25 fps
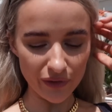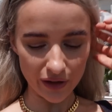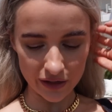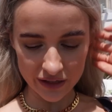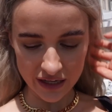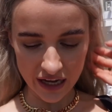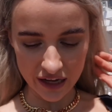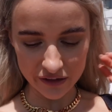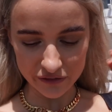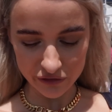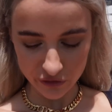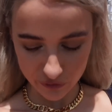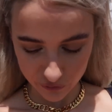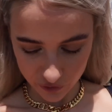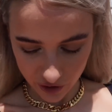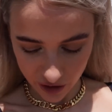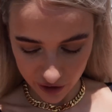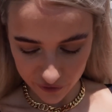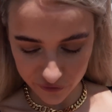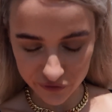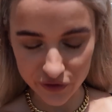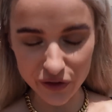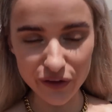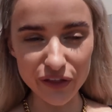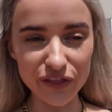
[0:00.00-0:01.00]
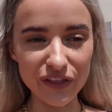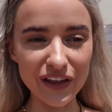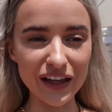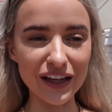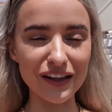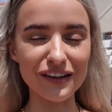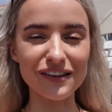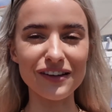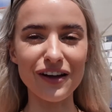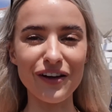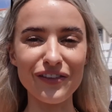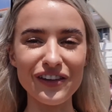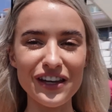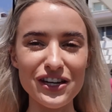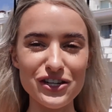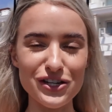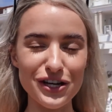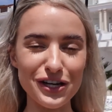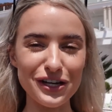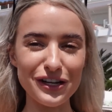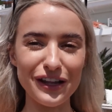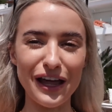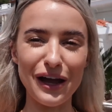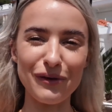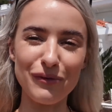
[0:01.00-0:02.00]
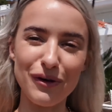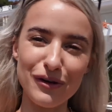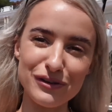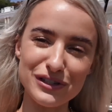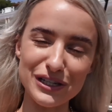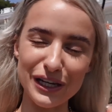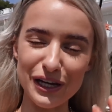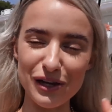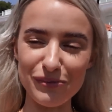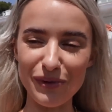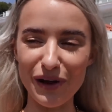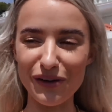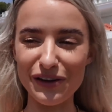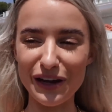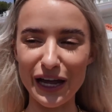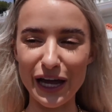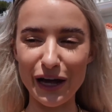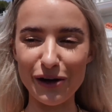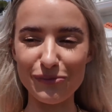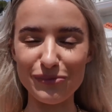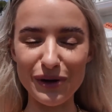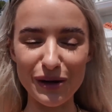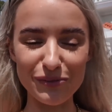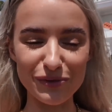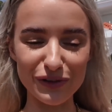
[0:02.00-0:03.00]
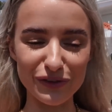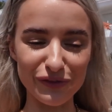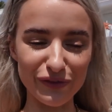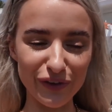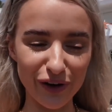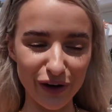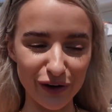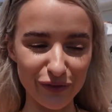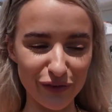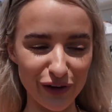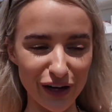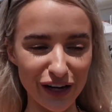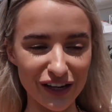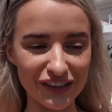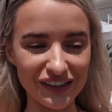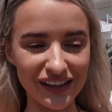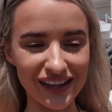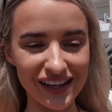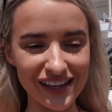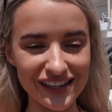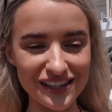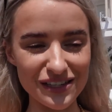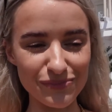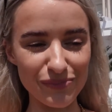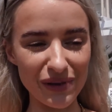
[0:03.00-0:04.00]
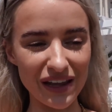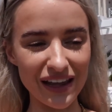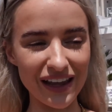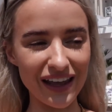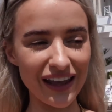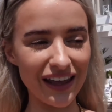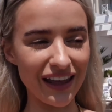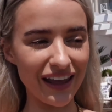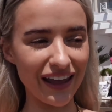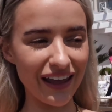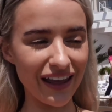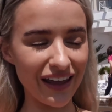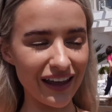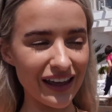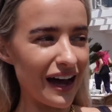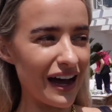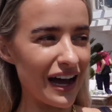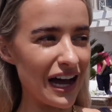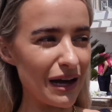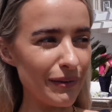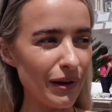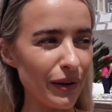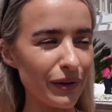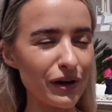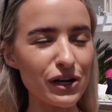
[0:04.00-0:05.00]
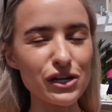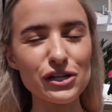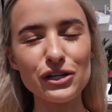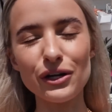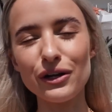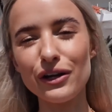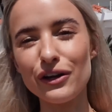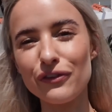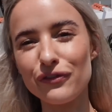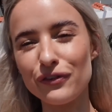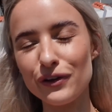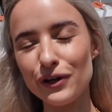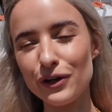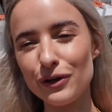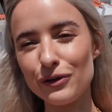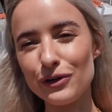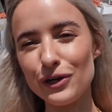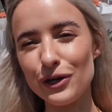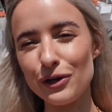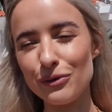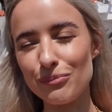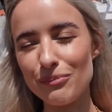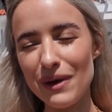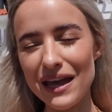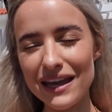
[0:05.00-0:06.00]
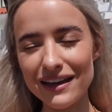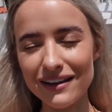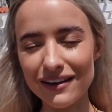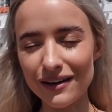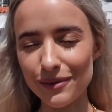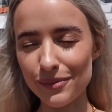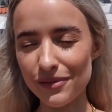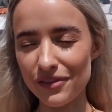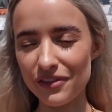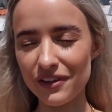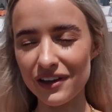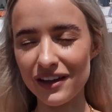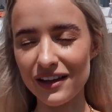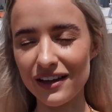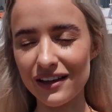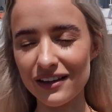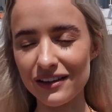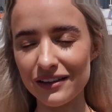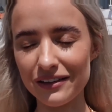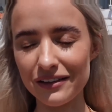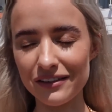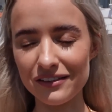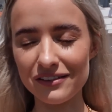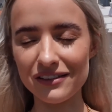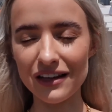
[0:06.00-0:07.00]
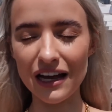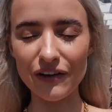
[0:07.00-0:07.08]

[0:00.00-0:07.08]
Yeah, so we've got a few things on the agenda that I won't tell you about now, but I'm just very, very excited to be here. Um, I want to show you a few new makeup things.